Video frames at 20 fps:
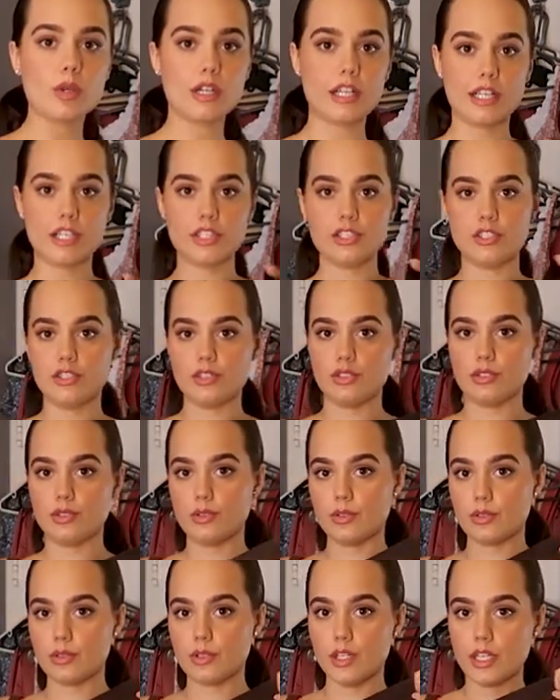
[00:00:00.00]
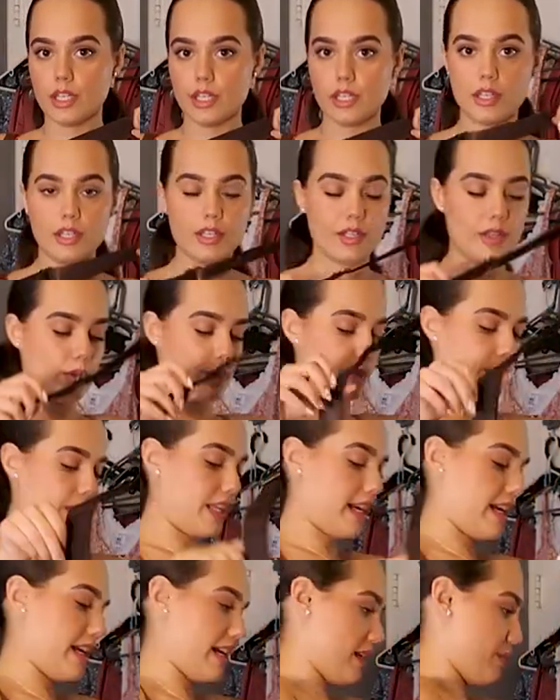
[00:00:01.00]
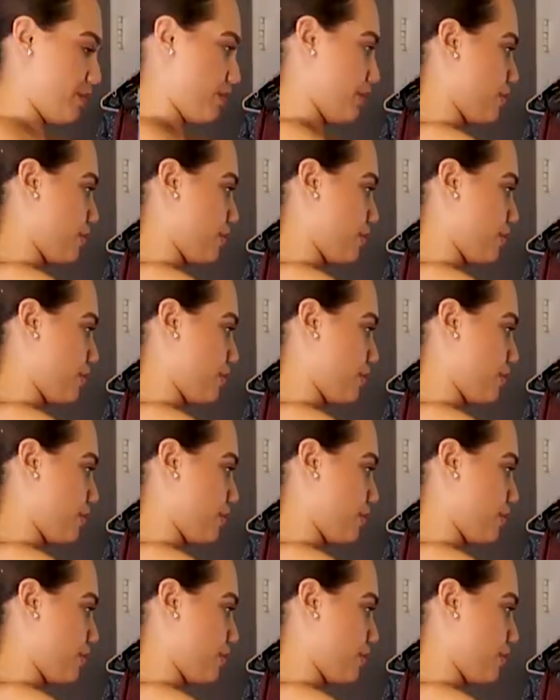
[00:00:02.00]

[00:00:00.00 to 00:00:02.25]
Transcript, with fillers: or I could do the one that I had